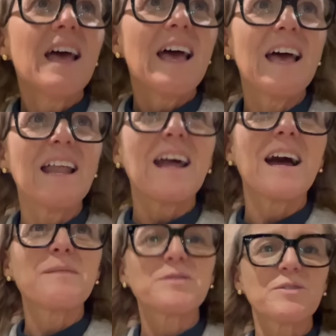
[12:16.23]
and
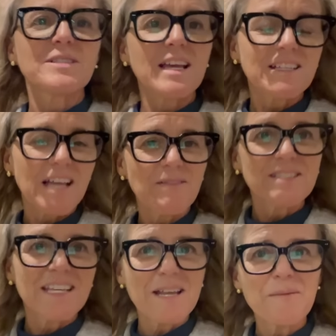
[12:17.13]
I am so excited because I haven't
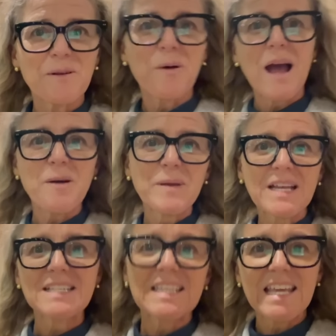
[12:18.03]
seen him in a while
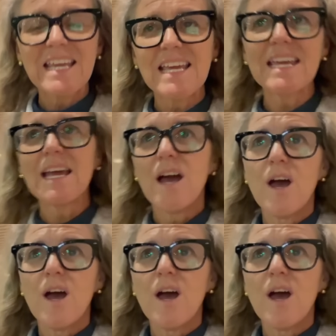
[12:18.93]
because he